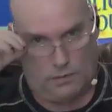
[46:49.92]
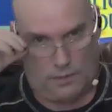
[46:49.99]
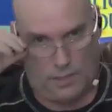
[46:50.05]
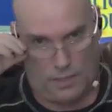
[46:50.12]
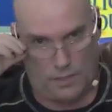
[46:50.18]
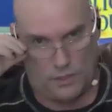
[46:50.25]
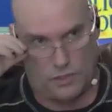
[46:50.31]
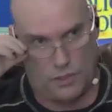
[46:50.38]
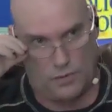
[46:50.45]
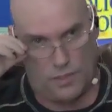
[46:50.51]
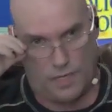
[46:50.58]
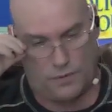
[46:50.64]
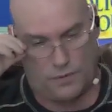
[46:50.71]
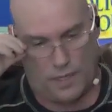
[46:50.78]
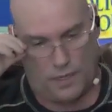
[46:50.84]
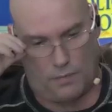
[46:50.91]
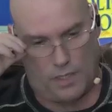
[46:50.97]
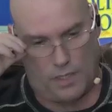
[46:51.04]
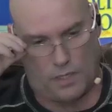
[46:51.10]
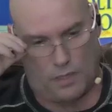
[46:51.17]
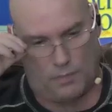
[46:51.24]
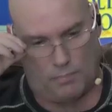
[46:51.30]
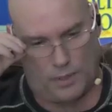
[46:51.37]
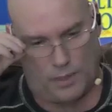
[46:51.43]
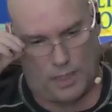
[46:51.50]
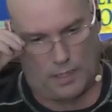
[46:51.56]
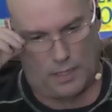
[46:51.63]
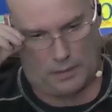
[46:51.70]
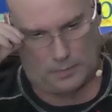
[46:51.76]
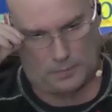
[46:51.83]
in this unique thing we call
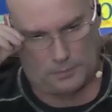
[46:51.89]
booking,